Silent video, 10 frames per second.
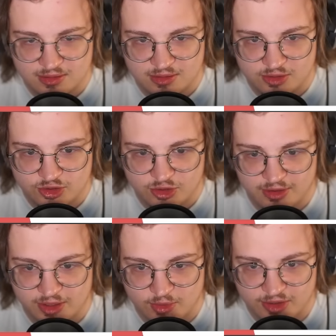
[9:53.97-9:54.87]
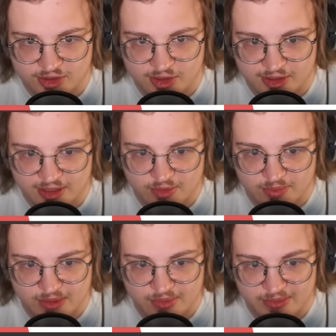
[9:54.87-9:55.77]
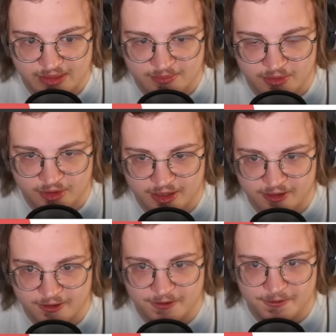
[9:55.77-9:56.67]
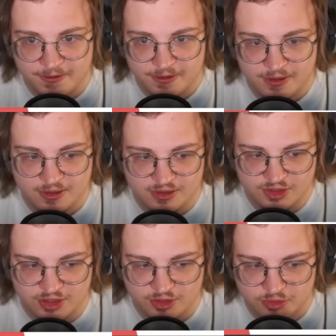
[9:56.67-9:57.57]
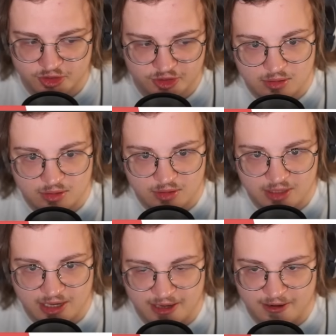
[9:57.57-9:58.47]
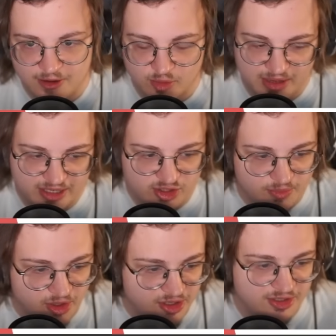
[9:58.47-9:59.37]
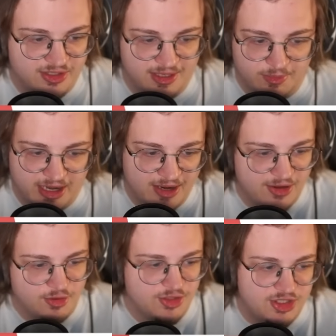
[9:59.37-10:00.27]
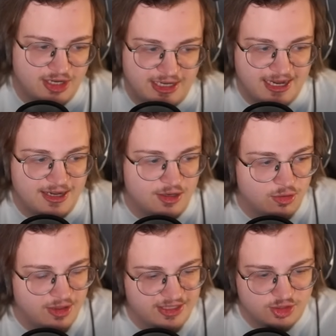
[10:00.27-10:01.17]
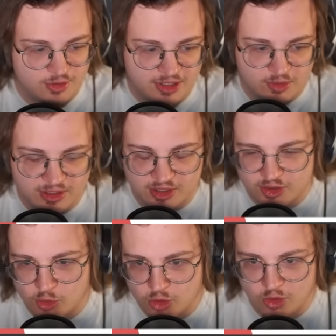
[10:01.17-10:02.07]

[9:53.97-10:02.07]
Surely you only saw a kill with bubble beam. Okay, good. It's huge. Okay, no master balls, and we got no sunny day, no light screen going into Torkoal.